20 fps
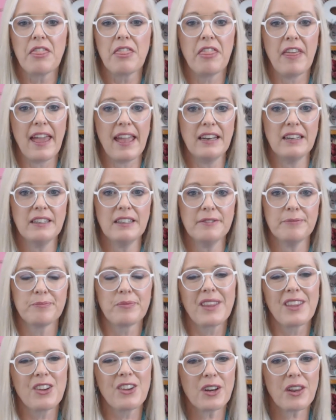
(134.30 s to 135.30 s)
Then
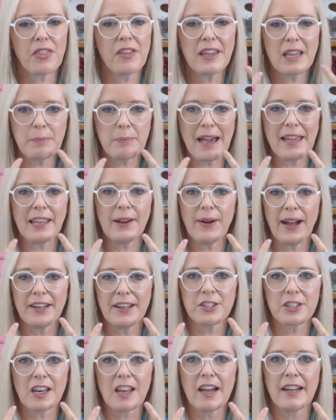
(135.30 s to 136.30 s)
got to think about your
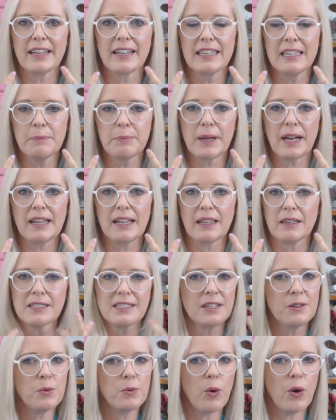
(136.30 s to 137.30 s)
underlying lip color.
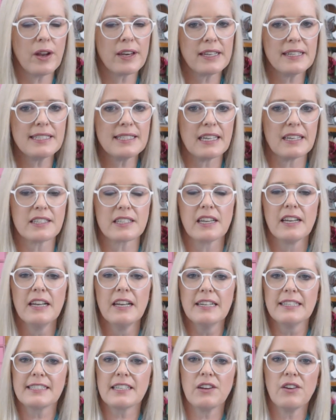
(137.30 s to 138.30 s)
So what is it?
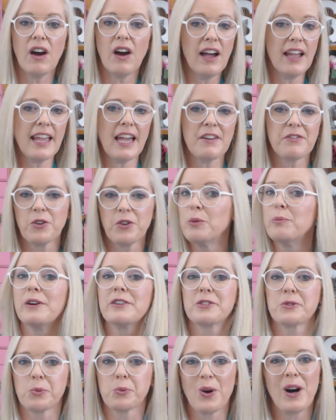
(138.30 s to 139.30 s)
So I have
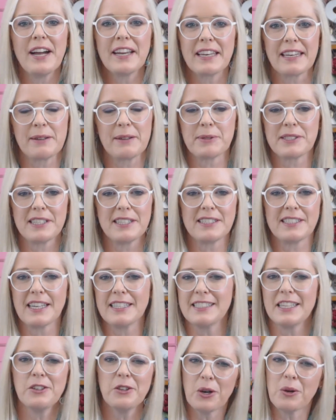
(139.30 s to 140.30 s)
almost white lips these
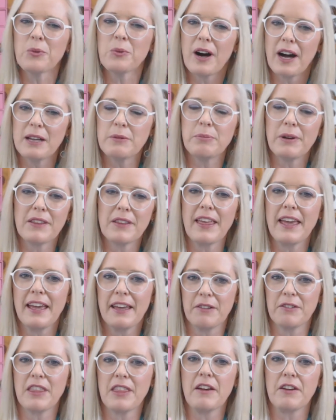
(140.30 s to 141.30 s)
days. They're not white, but
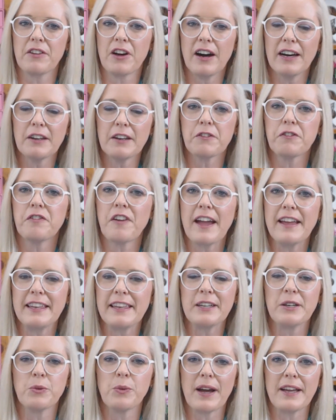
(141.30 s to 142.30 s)
they're kind of
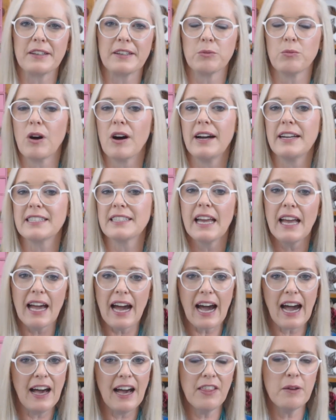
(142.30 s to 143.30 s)
fading away to white.
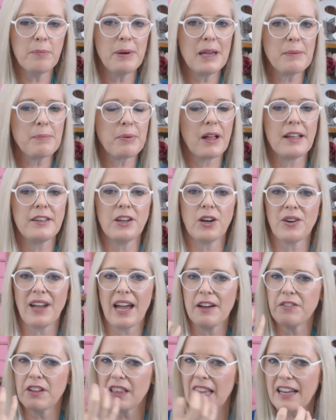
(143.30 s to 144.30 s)
Other people I know
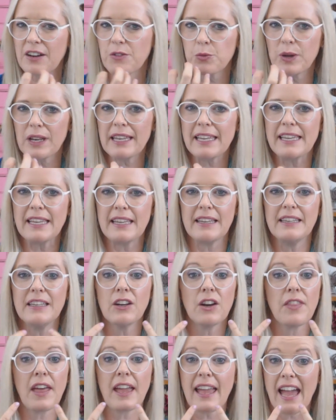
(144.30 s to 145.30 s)
have a really,
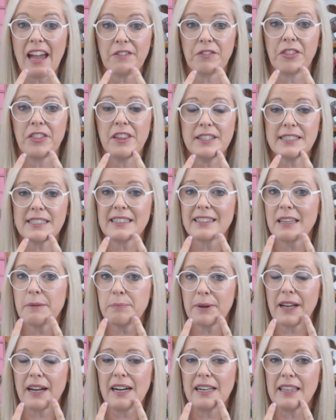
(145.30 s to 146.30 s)
they have this
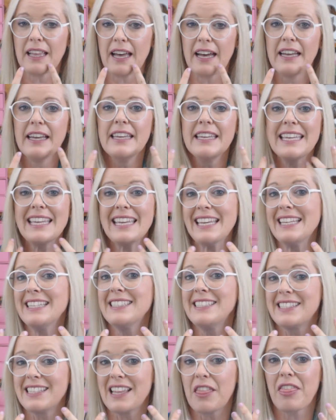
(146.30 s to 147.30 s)
lip color
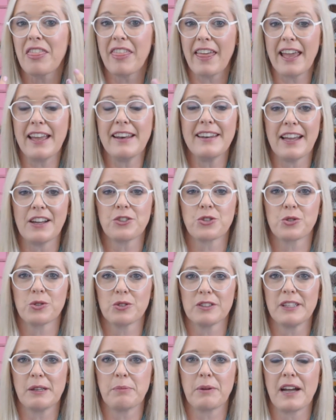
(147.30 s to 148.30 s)
is their
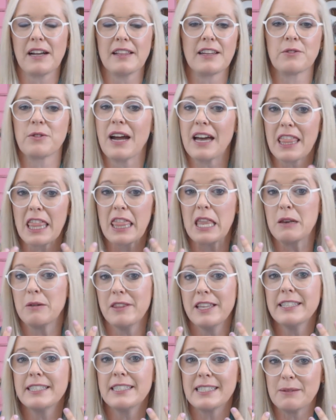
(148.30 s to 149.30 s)
natural lip color rather than
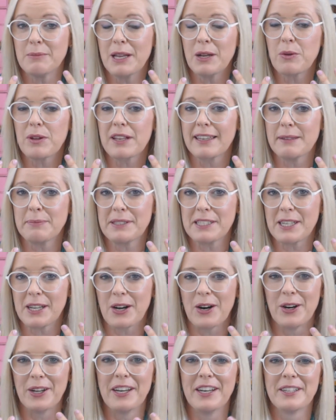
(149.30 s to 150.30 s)
this is me with
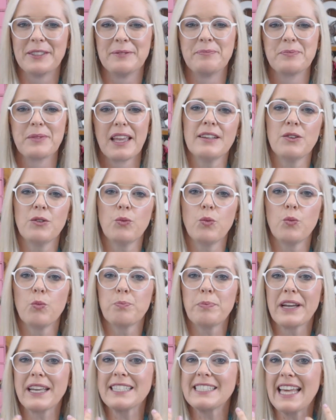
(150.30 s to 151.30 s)
lipstick on.
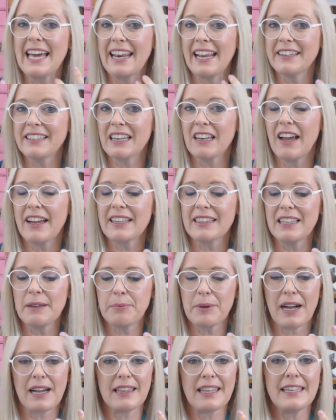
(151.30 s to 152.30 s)
Because that underlying
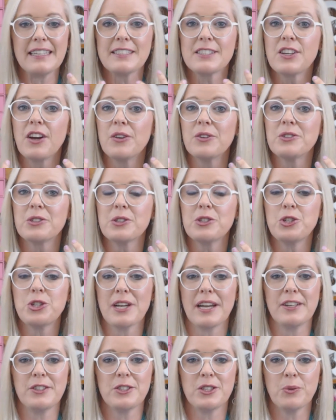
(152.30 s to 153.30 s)
lip color is going to
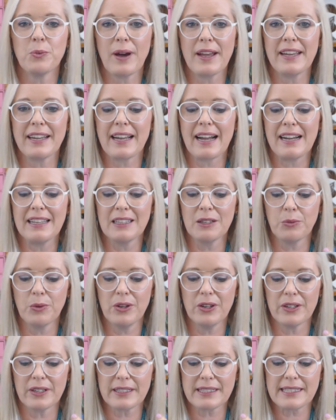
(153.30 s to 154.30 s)
change the way a color
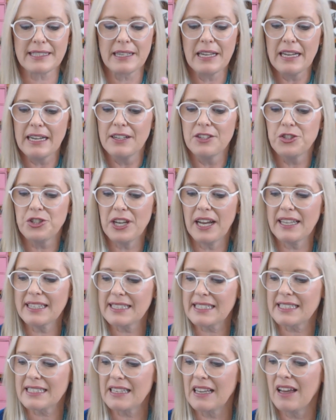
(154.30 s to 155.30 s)
works.
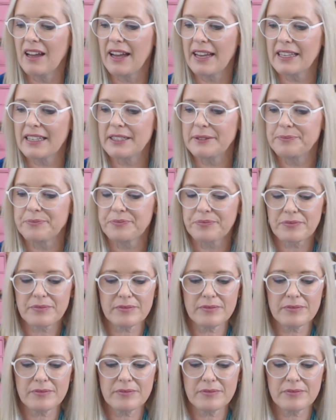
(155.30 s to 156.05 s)
Just like